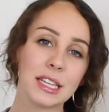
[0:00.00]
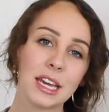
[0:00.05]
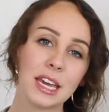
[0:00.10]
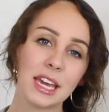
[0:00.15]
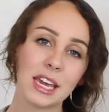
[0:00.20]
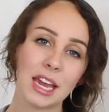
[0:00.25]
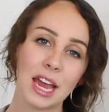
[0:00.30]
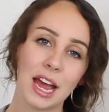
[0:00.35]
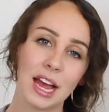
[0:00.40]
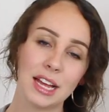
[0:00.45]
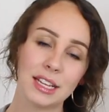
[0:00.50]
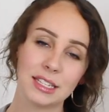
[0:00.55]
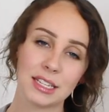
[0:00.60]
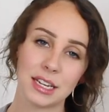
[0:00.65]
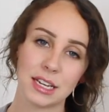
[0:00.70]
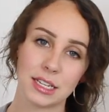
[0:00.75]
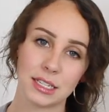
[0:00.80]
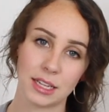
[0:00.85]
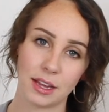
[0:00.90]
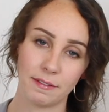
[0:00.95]
thing he has
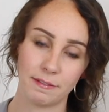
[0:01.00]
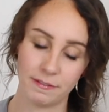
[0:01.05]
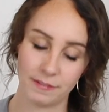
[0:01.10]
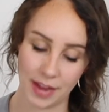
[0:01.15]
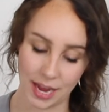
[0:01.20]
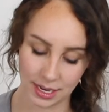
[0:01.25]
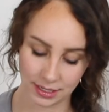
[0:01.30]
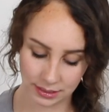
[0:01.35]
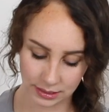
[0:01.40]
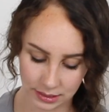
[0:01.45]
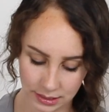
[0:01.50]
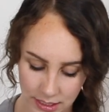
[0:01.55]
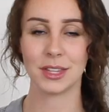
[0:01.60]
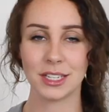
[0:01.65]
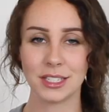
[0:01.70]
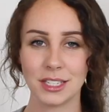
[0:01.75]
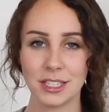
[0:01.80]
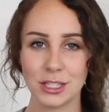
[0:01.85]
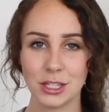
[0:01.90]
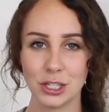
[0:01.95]
is a vest.
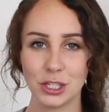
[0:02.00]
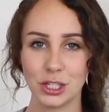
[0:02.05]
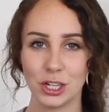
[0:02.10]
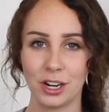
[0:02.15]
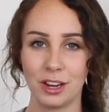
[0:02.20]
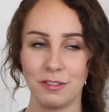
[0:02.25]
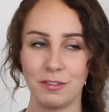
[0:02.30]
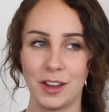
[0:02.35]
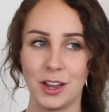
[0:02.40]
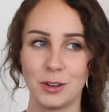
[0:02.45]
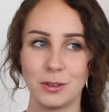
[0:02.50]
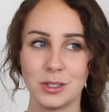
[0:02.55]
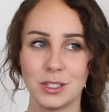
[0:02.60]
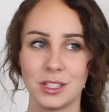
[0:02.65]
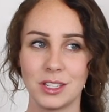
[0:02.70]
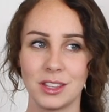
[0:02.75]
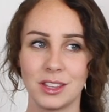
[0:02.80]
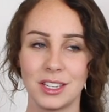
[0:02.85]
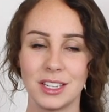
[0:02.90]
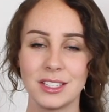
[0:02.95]
This is the shirt I found.
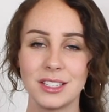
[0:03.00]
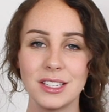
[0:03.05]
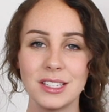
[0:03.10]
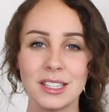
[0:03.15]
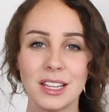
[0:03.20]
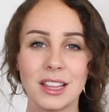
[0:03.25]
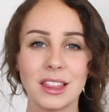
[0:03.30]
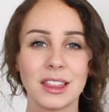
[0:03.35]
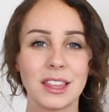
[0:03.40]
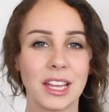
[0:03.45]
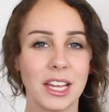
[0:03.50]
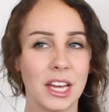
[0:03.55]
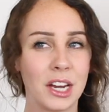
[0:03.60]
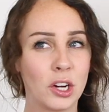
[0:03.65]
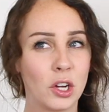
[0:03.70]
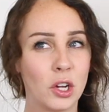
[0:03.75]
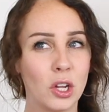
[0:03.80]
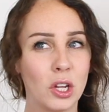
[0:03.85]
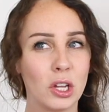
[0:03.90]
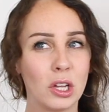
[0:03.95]
This is a
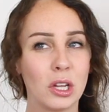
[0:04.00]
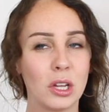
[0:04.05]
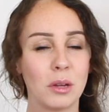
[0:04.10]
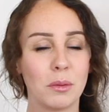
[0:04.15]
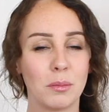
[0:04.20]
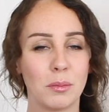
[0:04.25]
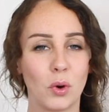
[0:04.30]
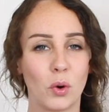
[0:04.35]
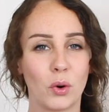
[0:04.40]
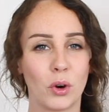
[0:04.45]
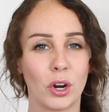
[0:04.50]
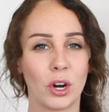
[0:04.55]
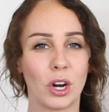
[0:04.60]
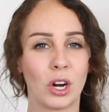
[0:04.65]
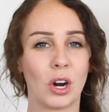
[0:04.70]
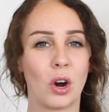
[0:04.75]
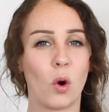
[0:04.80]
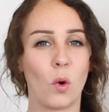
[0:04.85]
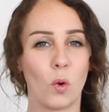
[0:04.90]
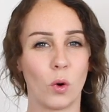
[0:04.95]
little
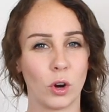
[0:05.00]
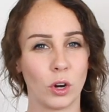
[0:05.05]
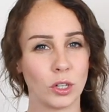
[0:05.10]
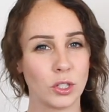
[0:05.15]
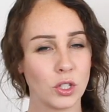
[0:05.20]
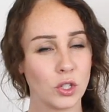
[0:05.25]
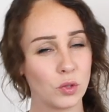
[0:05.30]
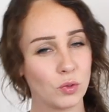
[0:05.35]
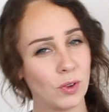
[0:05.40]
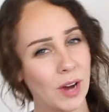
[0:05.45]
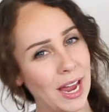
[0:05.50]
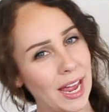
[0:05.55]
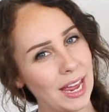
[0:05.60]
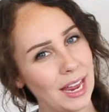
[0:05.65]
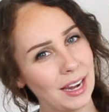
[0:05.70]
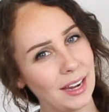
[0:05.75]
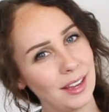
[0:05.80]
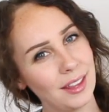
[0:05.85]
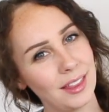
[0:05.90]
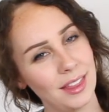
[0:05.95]
more orange
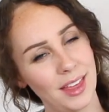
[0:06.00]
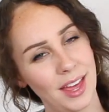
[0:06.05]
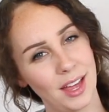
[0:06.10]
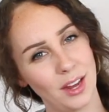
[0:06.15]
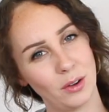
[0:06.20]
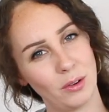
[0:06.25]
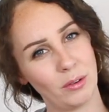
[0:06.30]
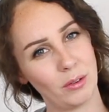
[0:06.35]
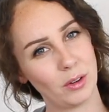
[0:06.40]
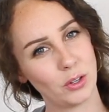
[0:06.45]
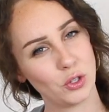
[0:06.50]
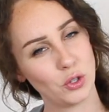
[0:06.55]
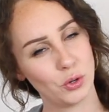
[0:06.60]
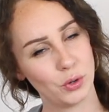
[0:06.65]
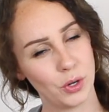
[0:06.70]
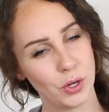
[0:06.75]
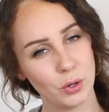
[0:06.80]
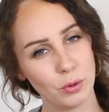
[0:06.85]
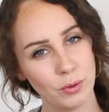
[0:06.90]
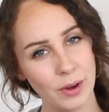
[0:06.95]
red than
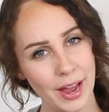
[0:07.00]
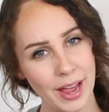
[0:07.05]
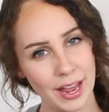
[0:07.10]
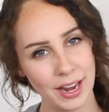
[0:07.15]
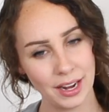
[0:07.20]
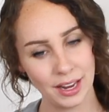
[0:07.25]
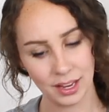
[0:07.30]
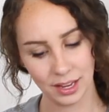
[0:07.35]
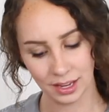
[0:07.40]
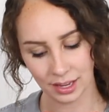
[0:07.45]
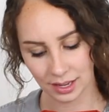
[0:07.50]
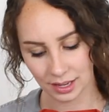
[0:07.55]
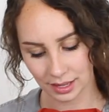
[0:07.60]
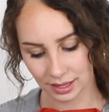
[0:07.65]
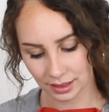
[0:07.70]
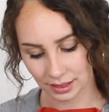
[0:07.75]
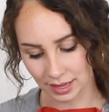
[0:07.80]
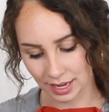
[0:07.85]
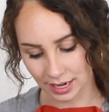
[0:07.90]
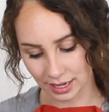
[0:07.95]
true red,
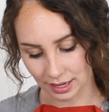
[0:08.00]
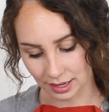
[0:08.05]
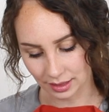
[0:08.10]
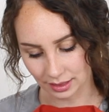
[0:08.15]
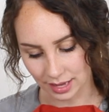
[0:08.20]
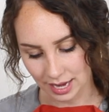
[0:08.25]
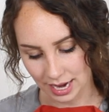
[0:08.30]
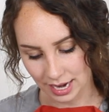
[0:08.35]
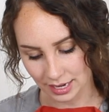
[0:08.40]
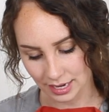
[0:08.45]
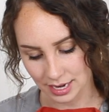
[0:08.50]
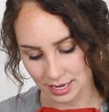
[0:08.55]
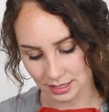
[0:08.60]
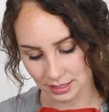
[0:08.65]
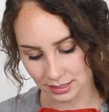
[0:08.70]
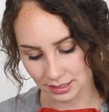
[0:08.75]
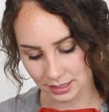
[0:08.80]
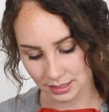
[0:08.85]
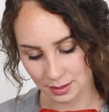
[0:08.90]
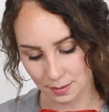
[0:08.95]
like
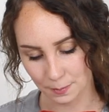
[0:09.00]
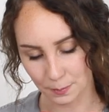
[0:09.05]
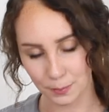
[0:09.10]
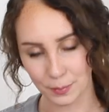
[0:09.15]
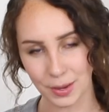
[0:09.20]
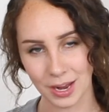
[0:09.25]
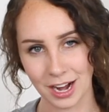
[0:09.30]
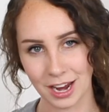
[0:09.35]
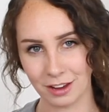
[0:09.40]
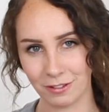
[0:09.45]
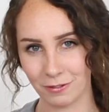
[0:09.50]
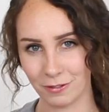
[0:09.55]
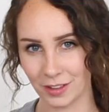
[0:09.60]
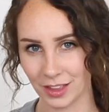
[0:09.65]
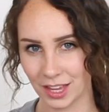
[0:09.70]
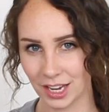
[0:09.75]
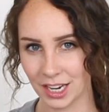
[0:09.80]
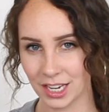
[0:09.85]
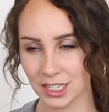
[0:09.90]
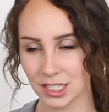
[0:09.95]
Aladdin's, but I feel
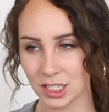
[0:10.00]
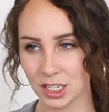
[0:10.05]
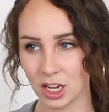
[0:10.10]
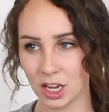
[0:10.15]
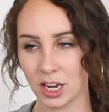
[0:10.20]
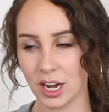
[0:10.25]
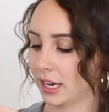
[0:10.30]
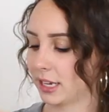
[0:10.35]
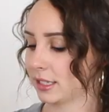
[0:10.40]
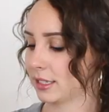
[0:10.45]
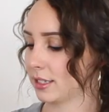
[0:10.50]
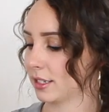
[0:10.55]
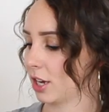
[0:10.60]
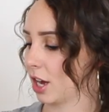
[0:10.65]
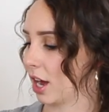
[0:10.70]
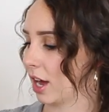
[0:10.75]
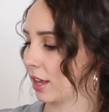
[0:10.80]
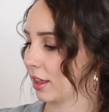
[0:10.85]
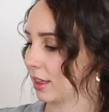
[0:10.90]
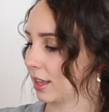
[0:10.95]
like it's good. It's
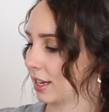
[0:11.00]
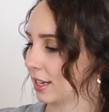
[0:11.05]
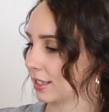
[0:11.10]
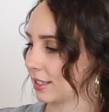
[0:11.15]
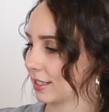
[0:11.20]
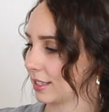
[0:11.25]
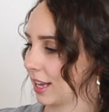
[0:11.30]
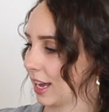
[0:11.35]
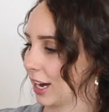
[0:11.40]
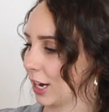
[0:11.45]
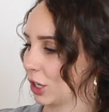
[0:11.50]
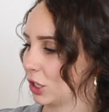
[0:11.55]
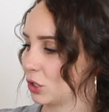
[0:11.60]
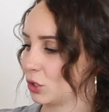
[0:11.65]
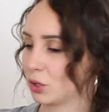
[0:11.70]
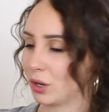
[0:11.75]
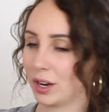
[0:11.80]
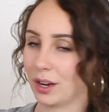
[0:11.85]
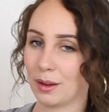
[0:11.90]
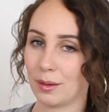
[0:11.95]
got this like
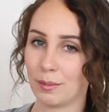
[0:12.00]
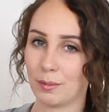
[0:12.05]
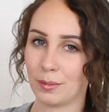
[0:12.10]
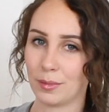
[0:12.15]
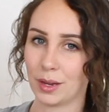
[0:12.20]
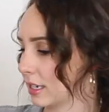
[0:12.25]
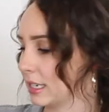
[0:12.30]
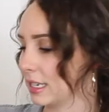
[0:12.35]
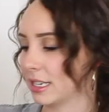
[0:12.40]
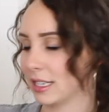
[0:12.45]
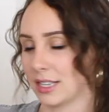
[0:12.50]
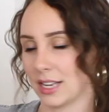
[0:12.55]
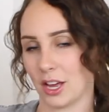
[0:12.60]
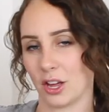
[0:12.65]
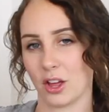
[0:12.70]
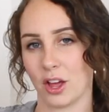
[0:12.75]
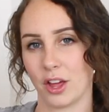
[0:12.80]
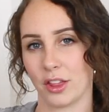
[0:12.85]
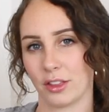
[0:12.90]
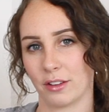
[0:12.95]
trim detail
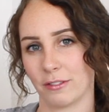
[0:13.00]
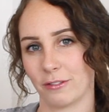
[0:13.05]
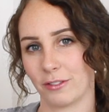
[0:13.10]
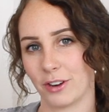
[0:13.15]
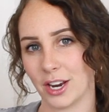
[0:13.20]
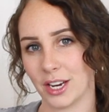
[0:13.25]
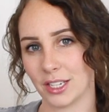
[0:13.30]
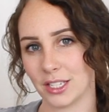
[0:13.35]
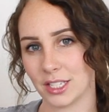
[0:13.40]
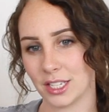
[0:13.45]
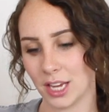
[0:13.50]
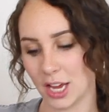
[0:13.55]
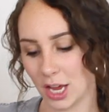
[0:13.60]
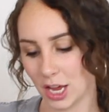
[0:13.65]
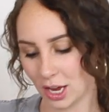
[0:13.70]
on the front,